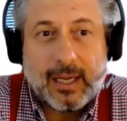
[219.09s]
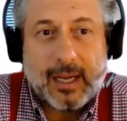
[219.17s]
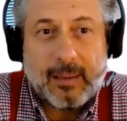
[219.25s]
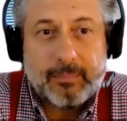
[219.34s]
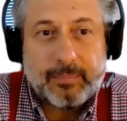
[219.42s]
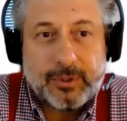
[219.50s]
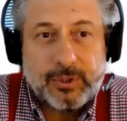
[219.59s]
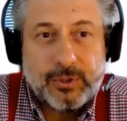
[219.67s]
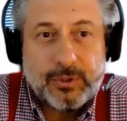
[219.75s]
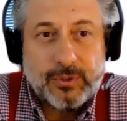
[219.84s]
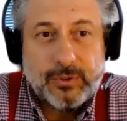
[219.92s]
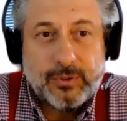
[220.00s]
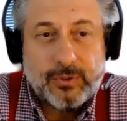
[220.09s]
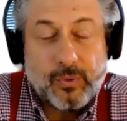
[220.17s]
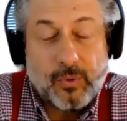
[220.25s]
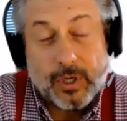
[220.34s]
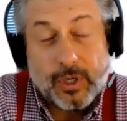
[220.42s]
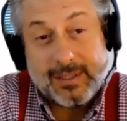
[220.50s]
up to
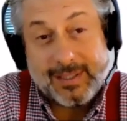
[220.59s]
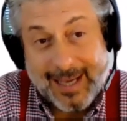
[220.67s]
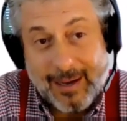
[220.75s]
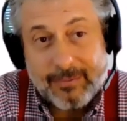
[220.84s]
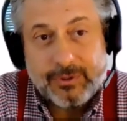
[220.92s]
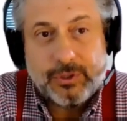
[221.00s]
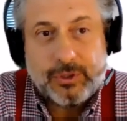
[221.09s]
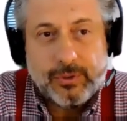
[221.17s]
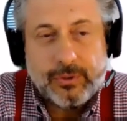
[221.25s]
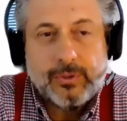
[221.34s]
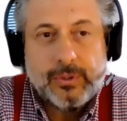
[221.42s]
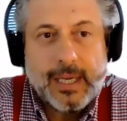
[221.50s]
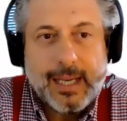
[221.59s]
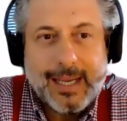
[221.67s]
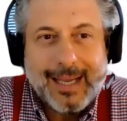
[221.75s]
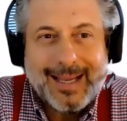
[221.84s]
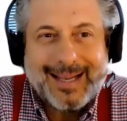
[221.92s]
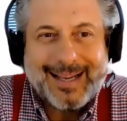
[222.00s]
or down to
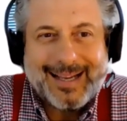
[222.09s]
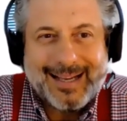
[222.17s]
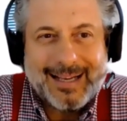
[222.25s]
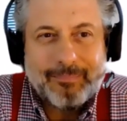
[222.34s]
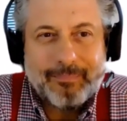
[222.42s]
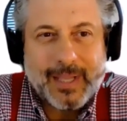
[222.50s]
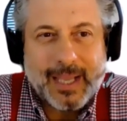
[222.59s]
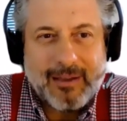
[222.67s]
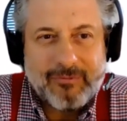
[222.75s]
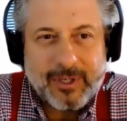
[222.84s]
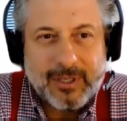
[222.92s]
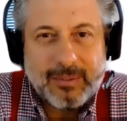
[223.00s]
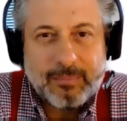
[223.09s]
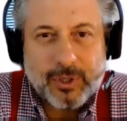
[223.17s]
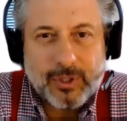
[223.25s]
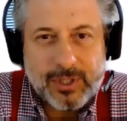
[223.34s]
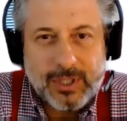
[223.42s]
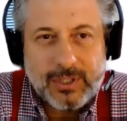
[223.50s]
every
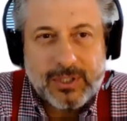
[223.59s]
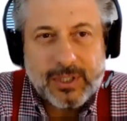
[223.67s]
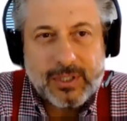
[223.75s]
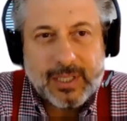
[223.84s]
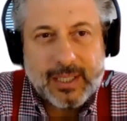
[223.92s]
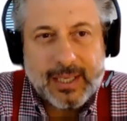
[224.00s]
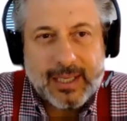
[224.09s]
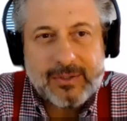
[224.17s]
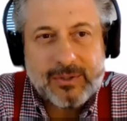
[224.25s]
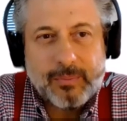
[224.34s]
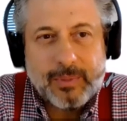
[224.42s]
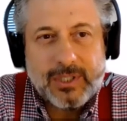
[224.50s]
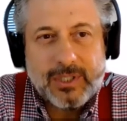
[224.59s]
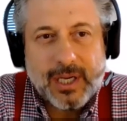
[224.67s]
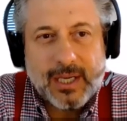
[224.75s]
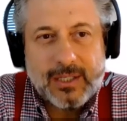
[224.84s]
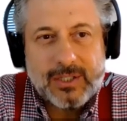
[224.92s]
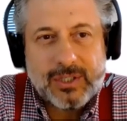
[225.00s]
procedure that has to be
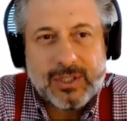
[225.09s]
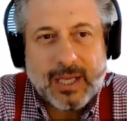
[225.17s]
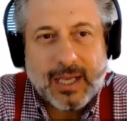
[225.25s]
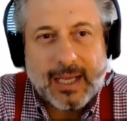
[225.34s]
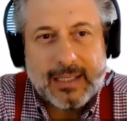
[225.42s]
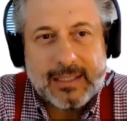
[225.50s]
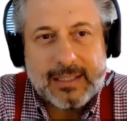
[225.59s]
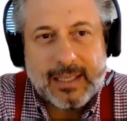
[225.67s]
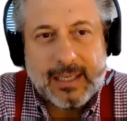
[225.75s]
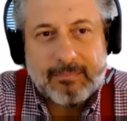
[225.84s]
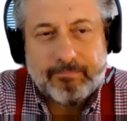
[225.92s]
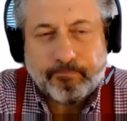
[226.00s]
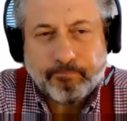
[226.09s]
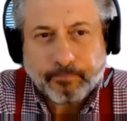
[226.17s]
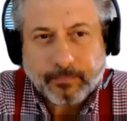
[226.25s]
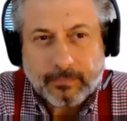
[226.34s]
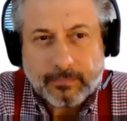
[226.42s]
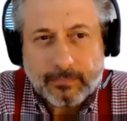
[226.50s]
changed and
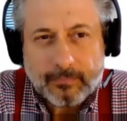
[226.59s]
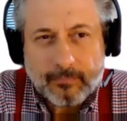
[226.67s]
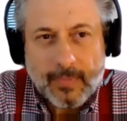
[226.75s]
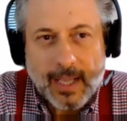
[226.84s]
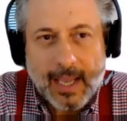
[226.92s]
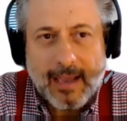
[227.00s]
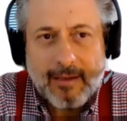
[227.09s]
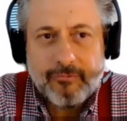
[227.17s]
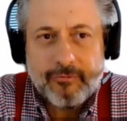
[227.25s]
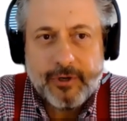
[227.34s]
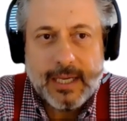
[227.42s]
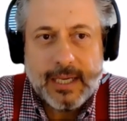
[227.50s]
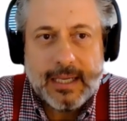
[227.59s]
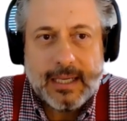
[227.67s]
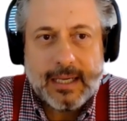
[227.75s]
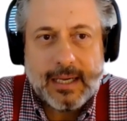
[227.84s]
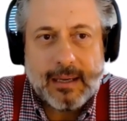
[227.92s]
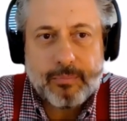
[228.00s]
every
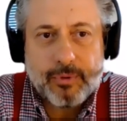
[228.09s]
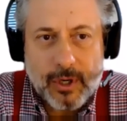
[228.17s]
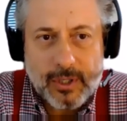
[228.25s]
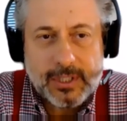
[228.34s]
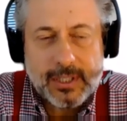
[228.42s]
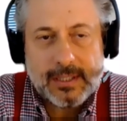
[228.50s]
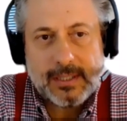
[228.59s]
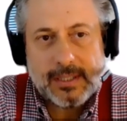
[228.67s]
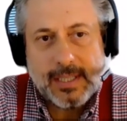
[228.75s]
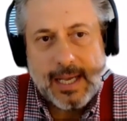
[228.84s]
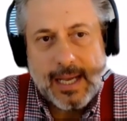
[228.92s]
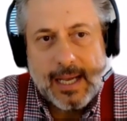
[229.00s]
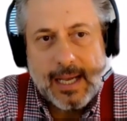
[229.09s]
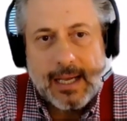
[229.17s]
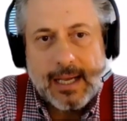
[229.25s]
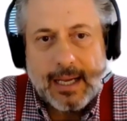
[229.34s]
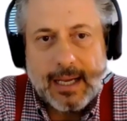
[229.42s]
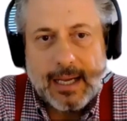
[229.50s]
process
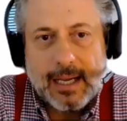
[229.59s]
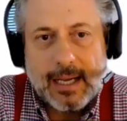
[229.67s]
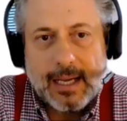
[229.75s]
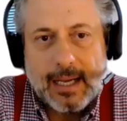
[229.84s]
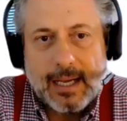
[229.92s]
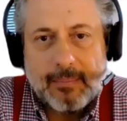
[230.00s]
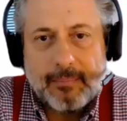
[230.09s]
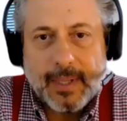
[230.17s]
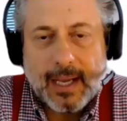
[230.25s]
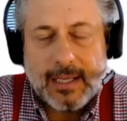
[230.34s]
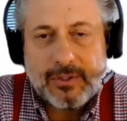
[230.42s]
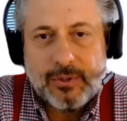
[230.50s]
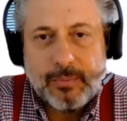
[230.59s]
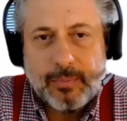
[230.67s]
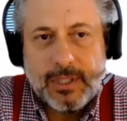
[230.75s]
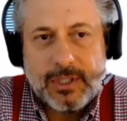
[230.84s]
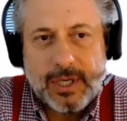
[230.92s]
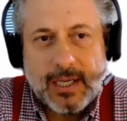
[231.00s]
has to
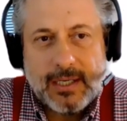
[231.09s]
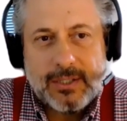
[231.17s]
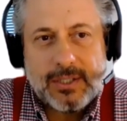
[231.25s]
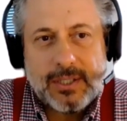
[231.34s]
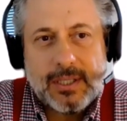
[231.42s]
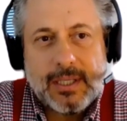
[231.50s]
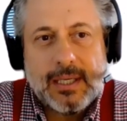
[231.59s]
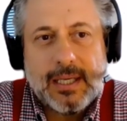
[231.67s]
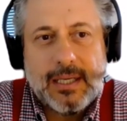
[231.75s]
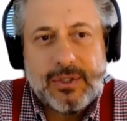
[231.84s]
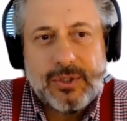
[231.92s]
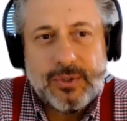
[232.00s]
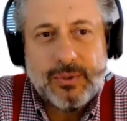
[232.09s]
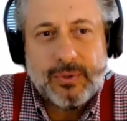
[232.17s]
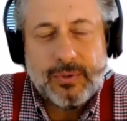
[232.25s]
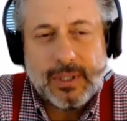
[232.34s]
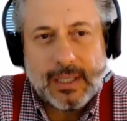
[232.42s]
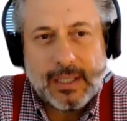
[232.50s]
be changed into
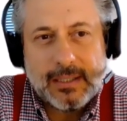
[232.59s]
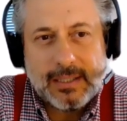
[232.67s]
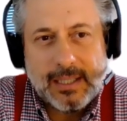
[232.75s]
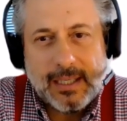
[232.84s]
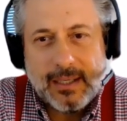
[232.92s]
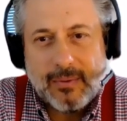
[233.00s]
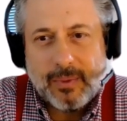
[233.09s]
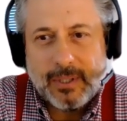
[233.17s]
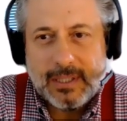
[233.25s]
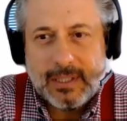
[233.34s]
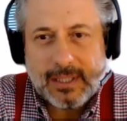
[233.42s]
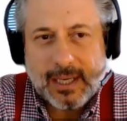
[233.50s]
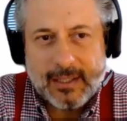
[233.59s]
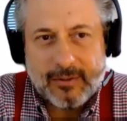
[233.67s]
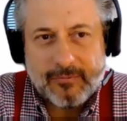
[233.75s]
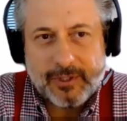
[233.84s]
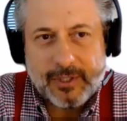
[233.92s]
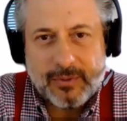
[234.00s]
dealing with these kind of
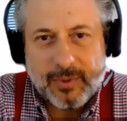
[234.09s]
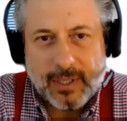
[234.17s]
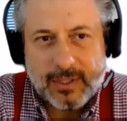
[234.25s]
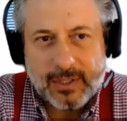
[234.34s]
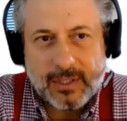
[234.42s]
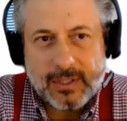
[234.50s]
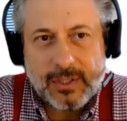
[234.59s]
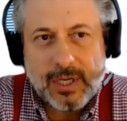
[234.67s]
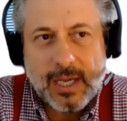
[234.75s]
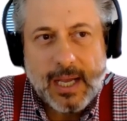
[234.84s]
situations.